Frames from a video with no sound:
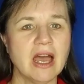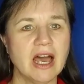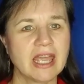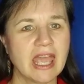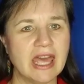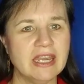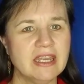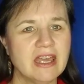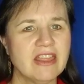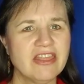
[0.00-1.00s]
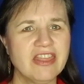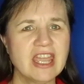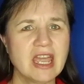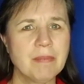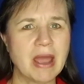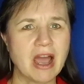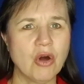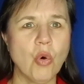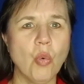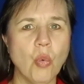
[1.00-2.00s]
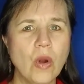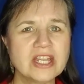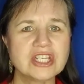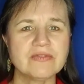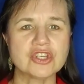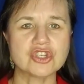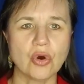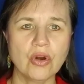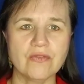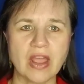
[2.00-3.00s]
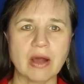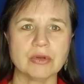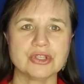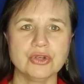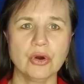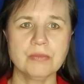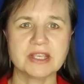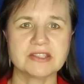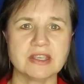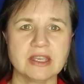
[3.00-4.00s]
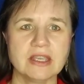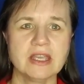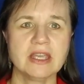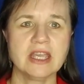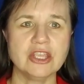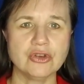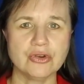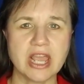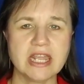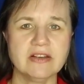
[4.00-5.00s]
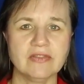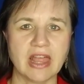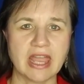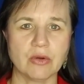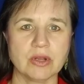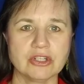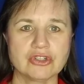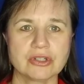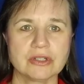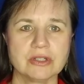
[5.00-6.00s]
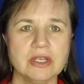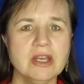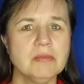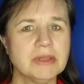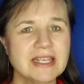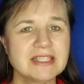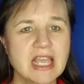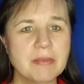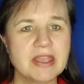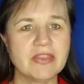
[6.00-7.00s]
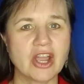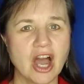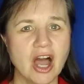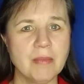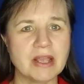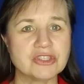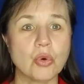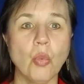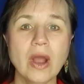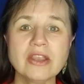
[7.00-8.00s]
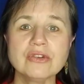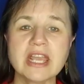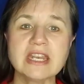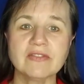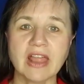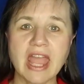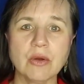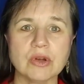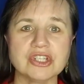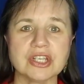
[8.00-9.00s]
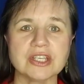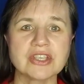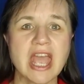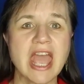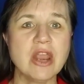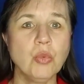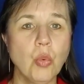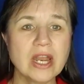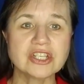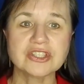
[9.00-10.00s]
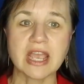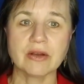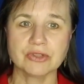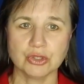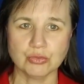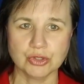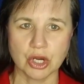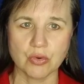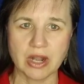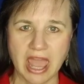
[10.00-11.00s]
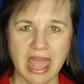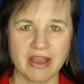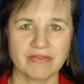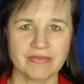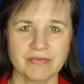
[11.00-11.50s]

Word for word: Again, think about which of the short vowels you're missing in your native language. Please tell me in the comments what your native language is and which sounds you don't have.